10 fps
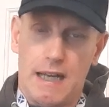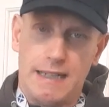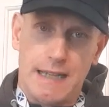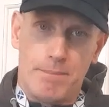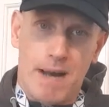Are
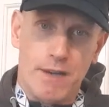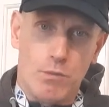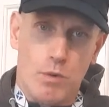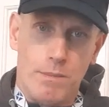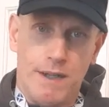you a
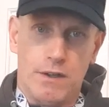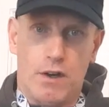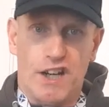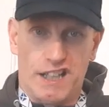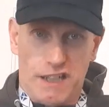man, woman,
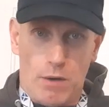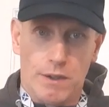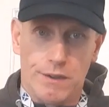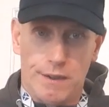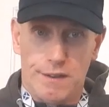or a
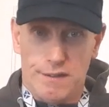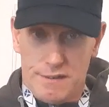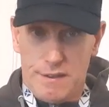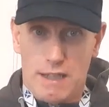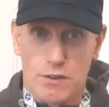coward?
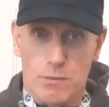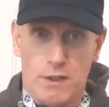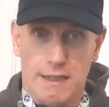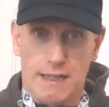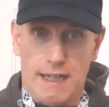That's what I'm
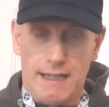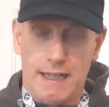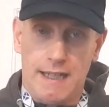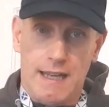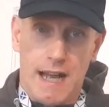going to say to you.
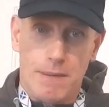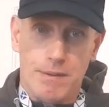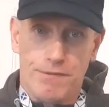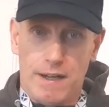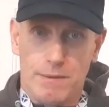I've been
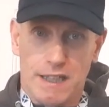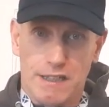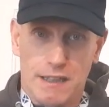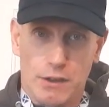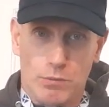fighting with this
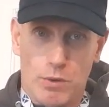system